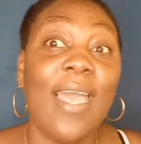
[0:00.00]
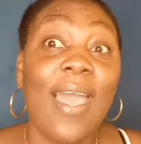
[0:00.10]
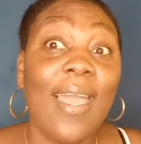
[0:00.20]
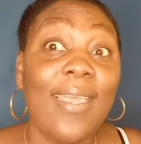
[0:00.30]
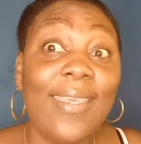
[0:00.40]

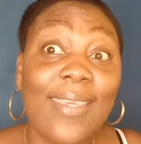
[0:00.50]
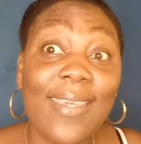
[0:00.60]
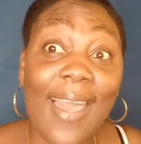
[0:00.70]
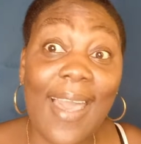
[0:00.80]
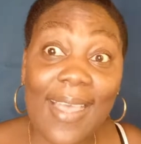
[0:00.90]

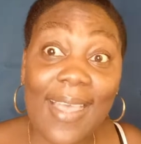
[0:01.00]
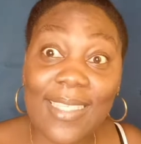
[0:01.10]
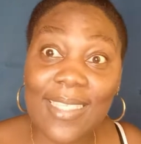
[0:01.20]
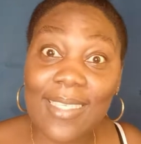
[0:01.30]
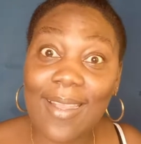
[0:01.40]
Yes!
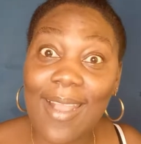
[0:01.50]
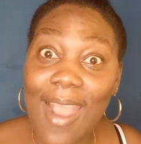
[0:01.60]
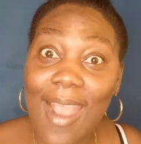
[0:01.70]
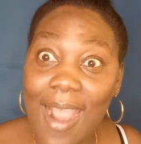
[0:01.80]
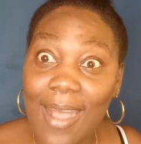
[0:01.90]

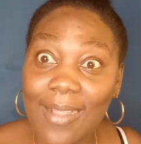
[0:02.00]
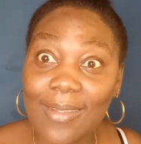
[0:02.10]
Girl,